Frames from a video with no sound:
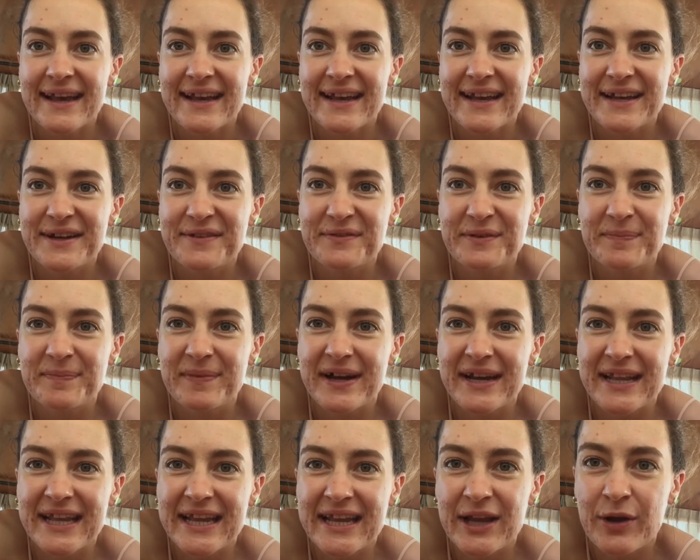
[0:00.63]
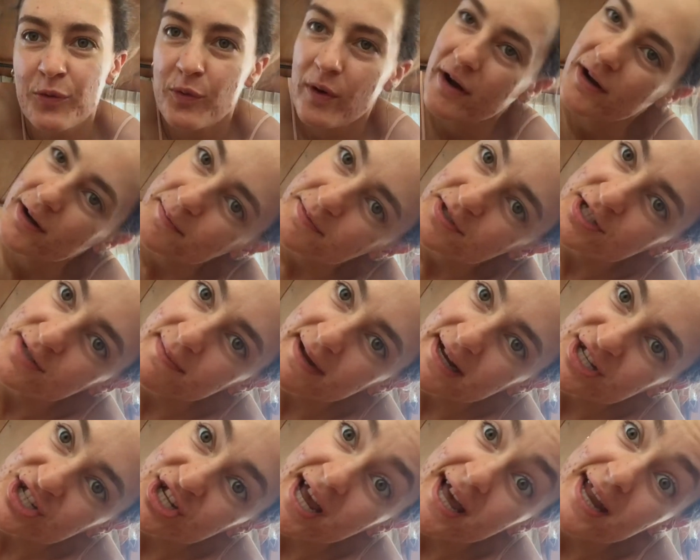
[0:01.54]
everybody, welcome to
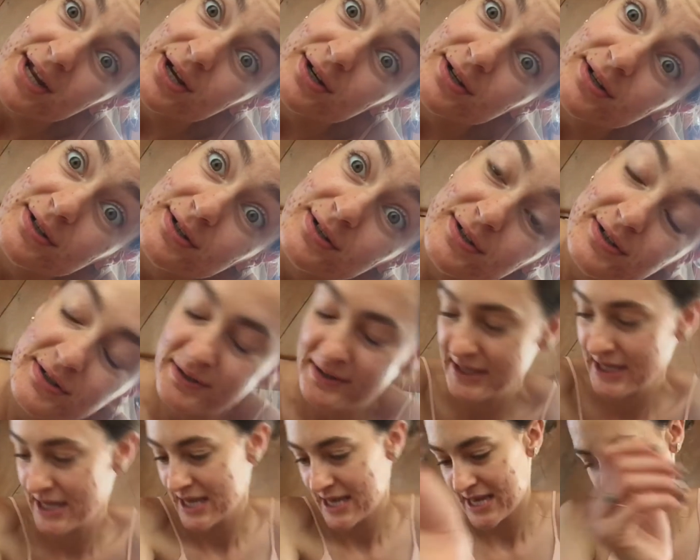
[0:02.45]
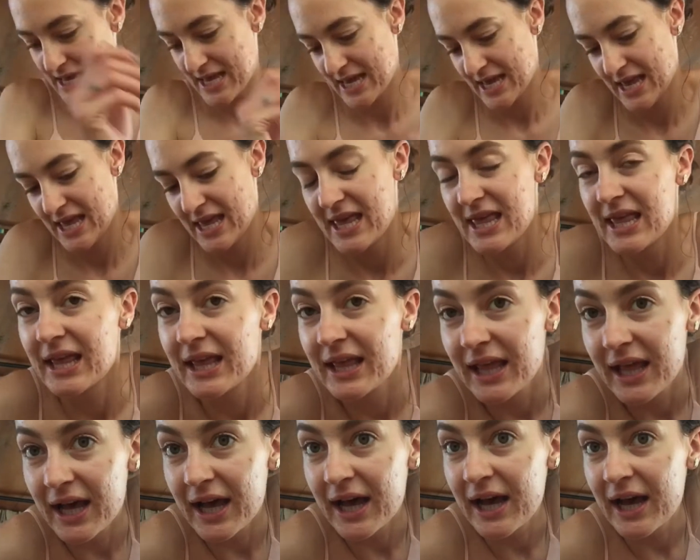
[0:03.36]
my channel.
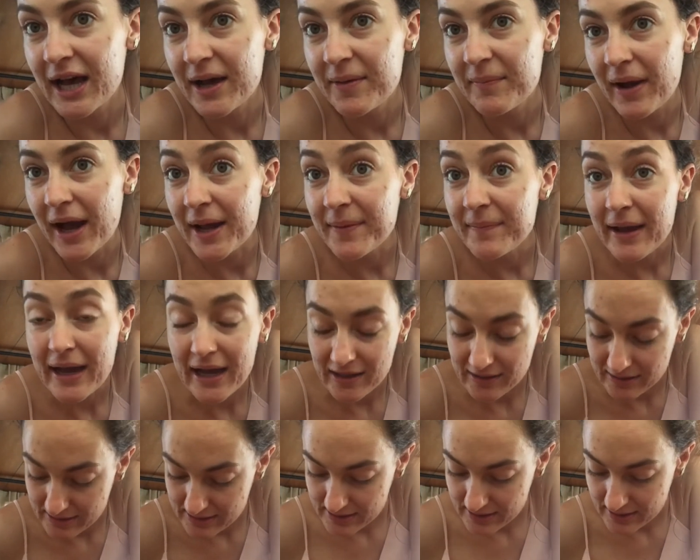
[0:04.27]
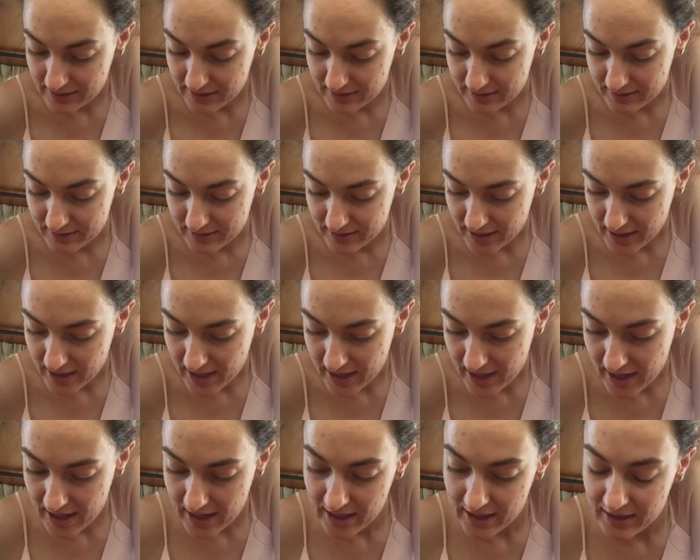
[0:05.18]
I'm Allison,
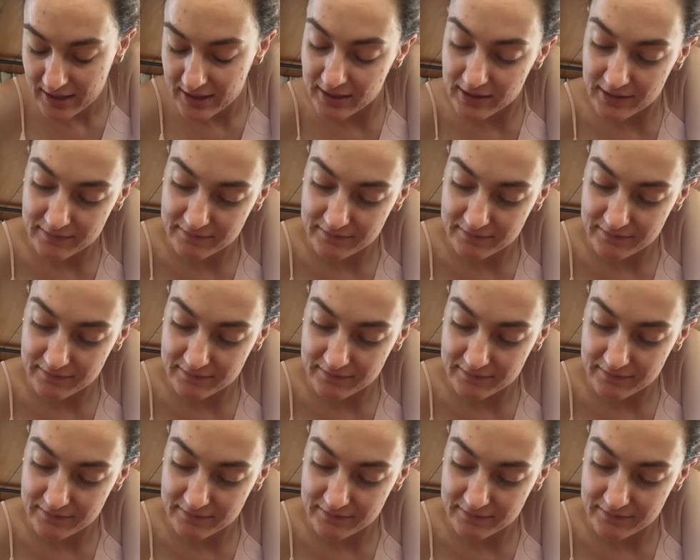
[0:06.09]
and